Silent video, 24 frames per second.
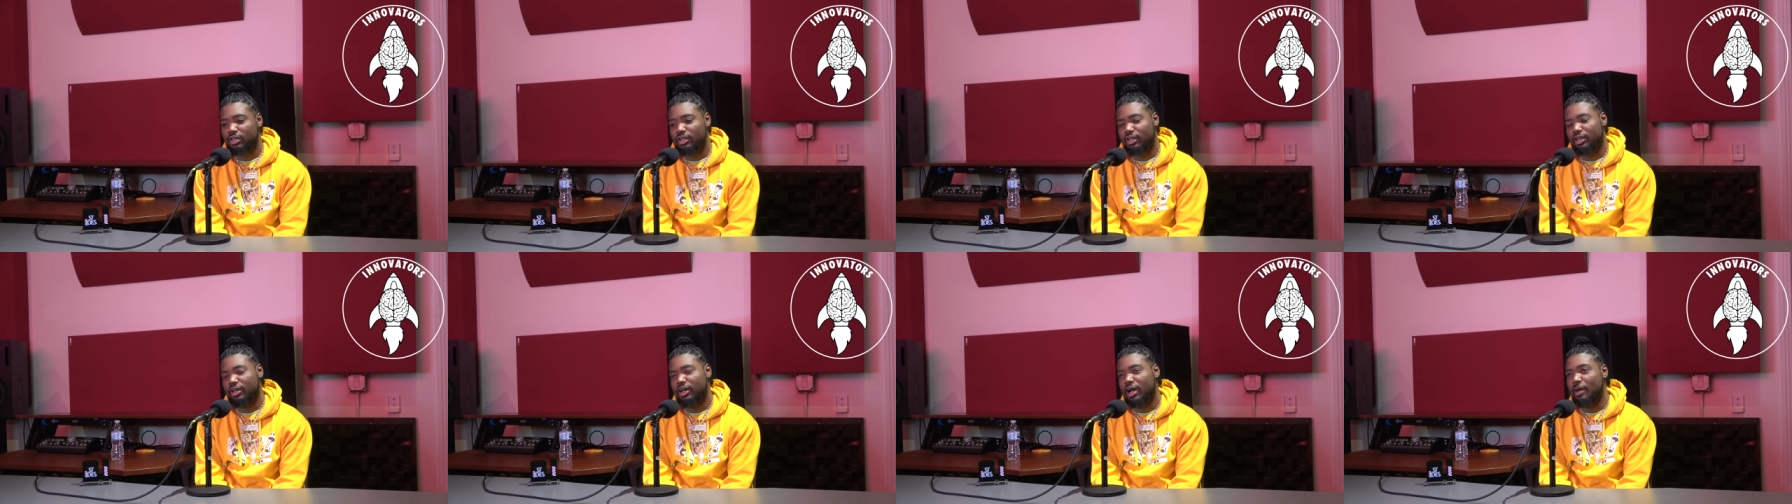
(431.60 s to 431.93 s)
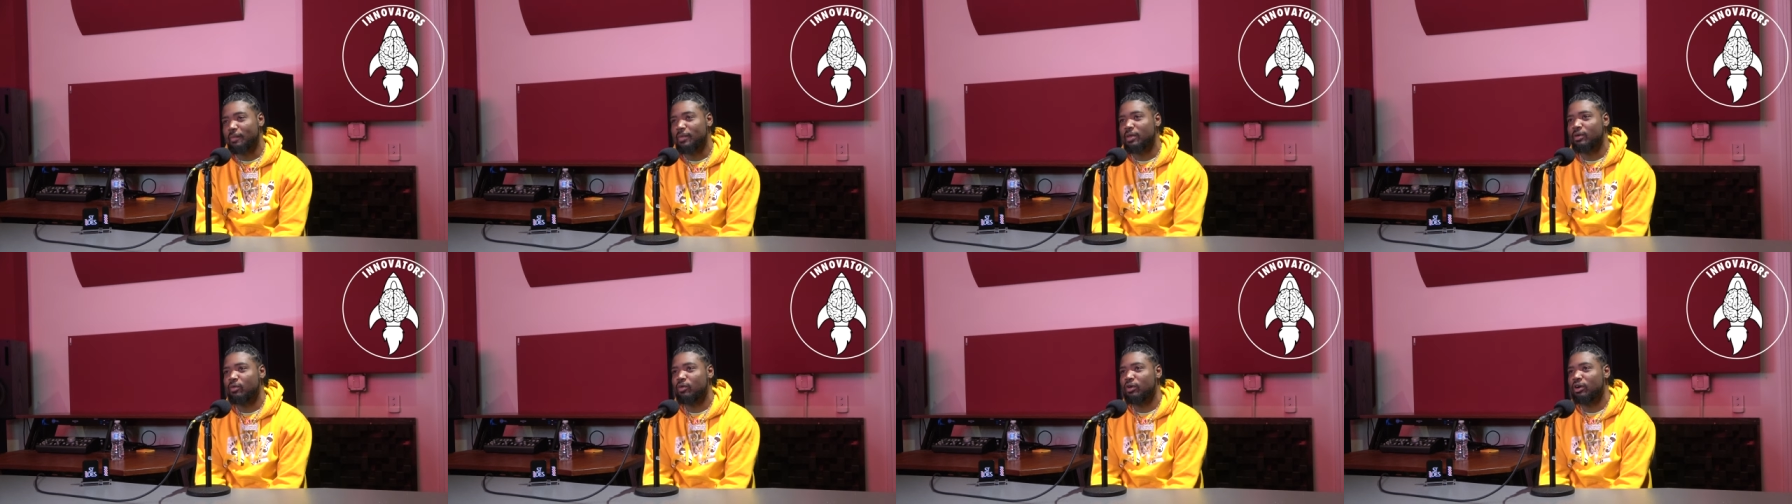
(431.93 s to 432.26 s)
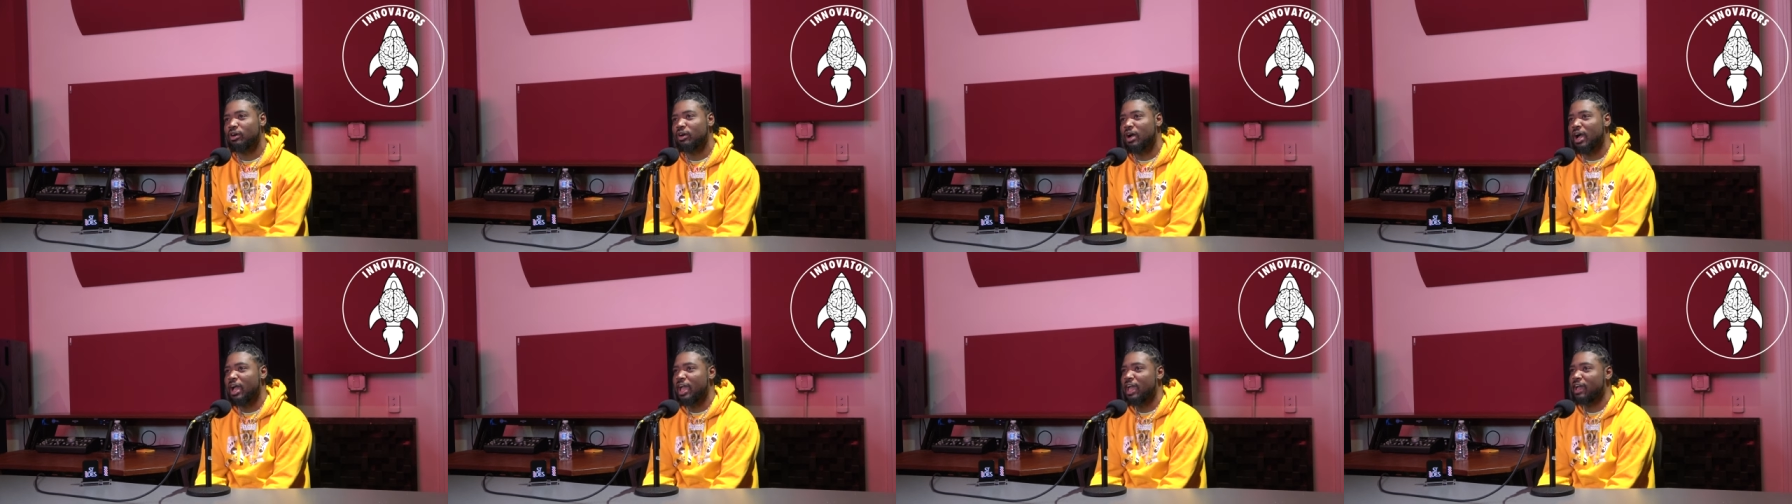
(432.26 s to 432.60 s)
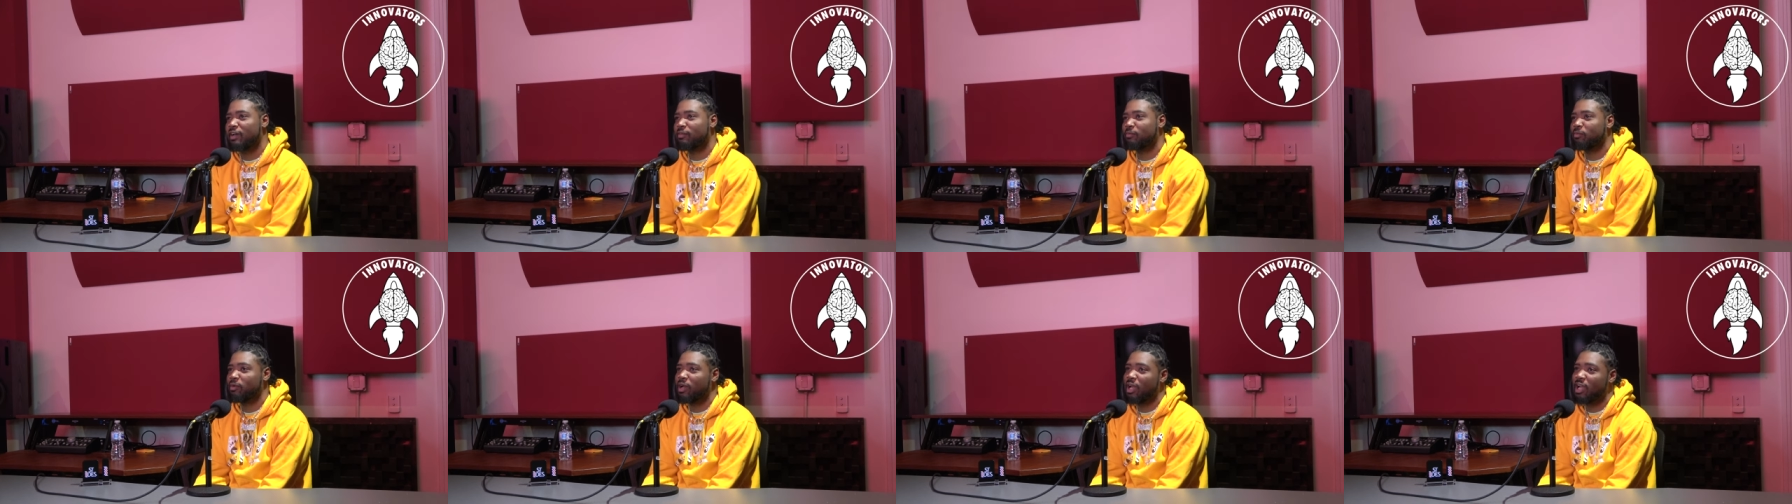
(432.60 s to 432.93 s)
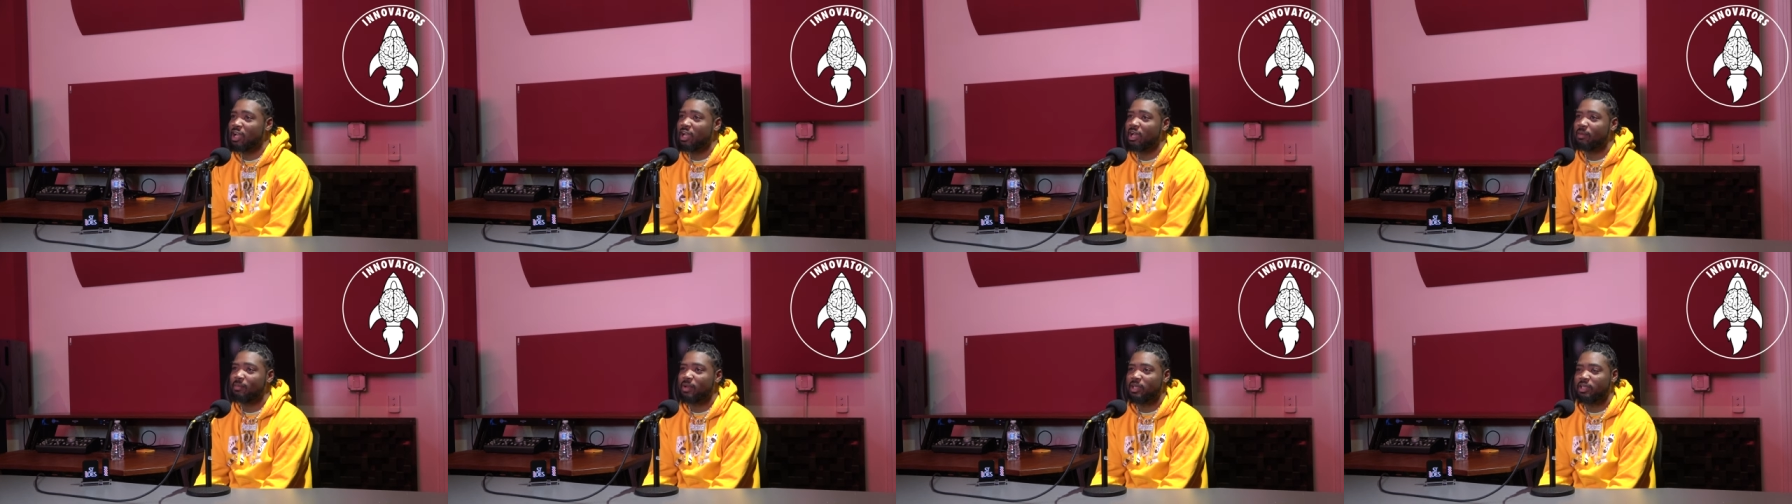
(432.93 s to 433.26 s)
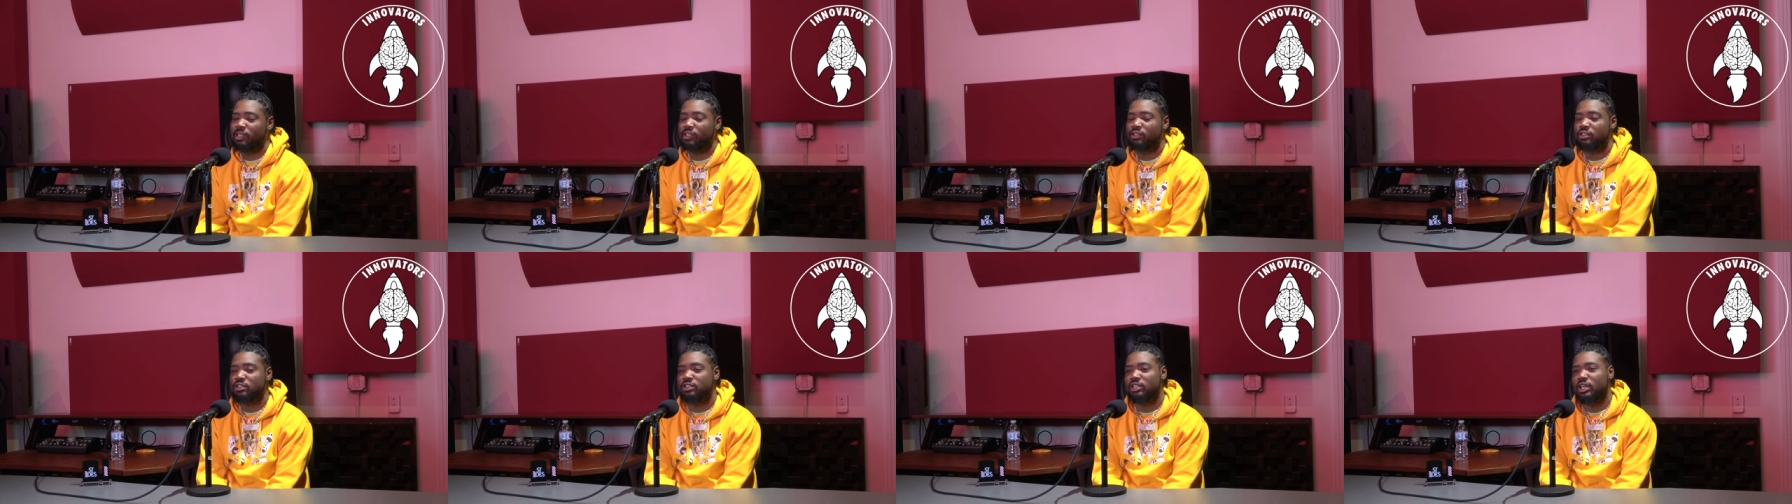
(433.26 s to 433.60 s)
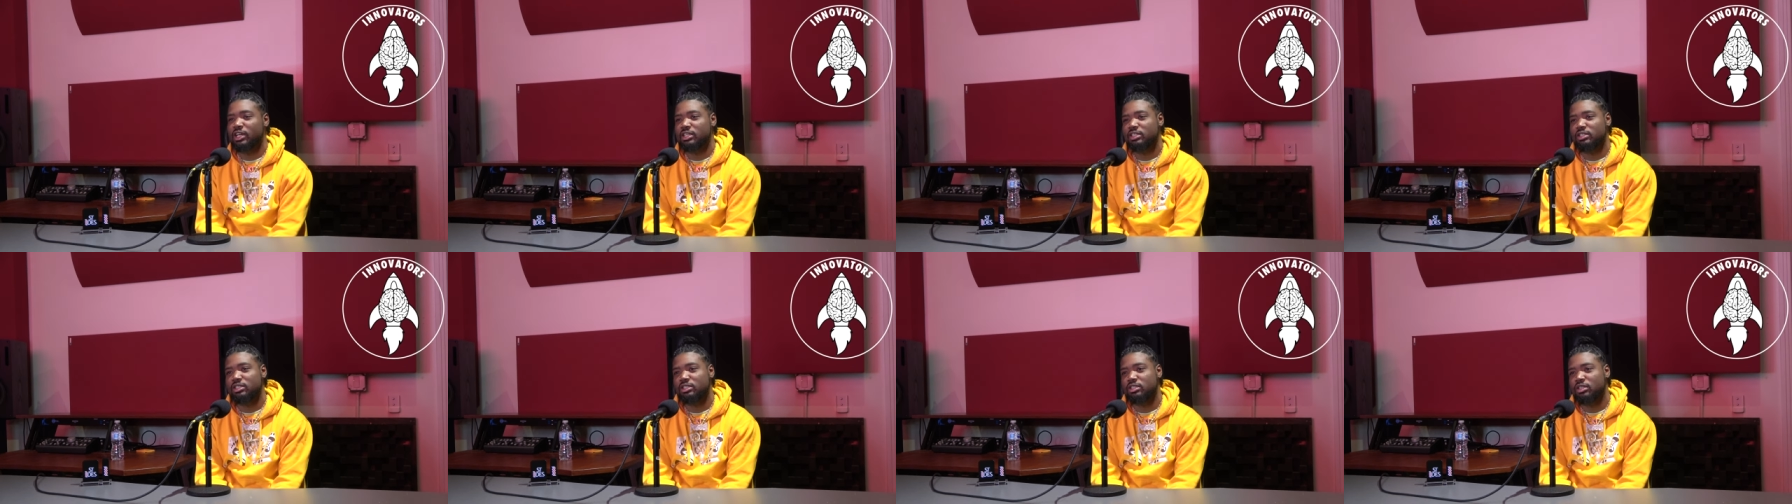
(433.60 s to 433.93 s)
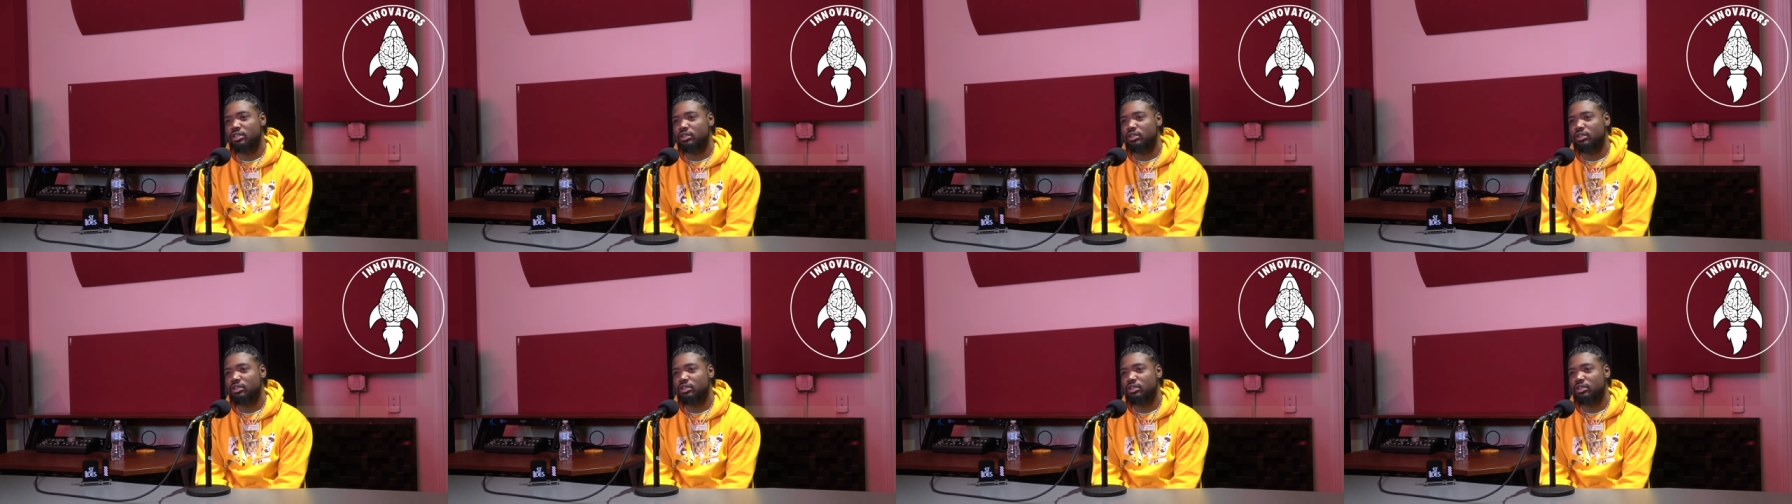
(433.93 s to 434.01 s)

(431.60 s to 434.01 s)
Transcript: Uh, I mean, well, I have I got my dealer's license,